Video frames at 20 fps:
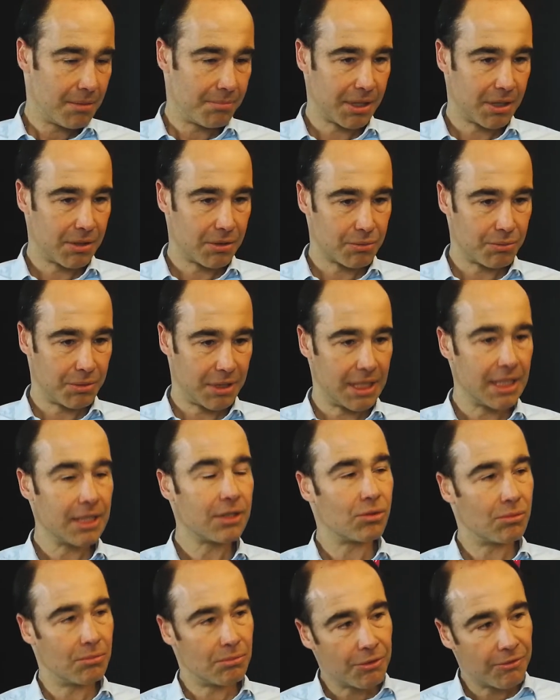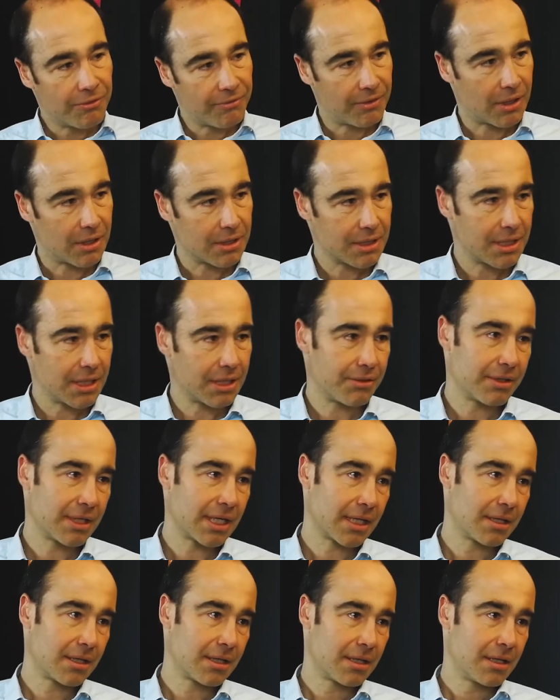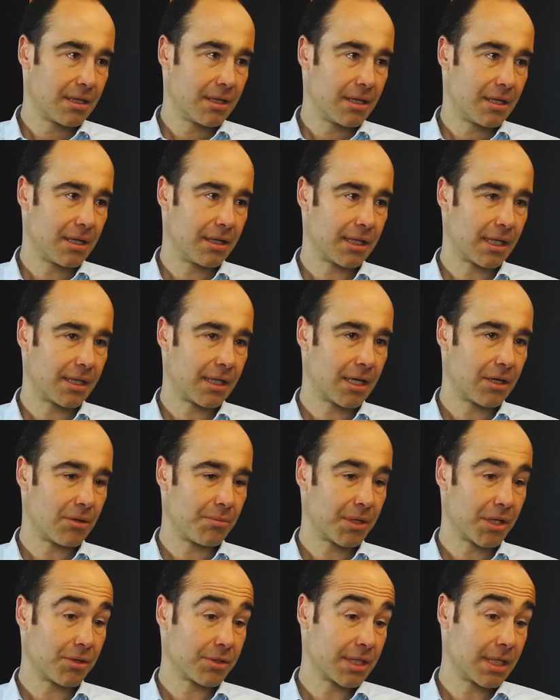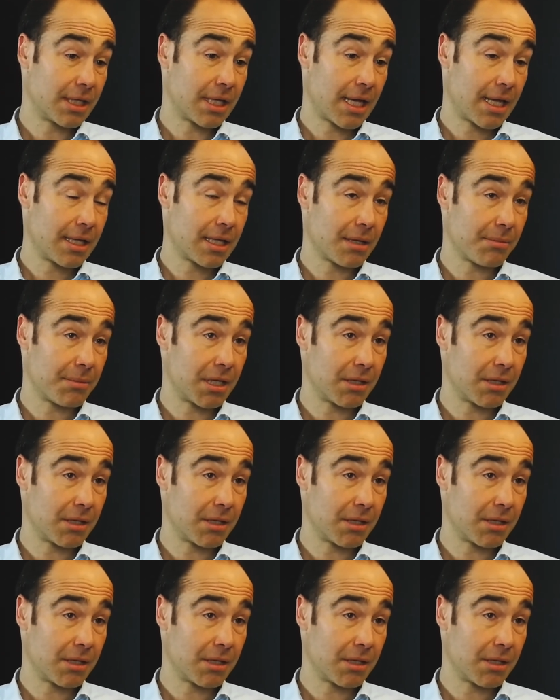because we need to move fast here in that area. Because in the end, I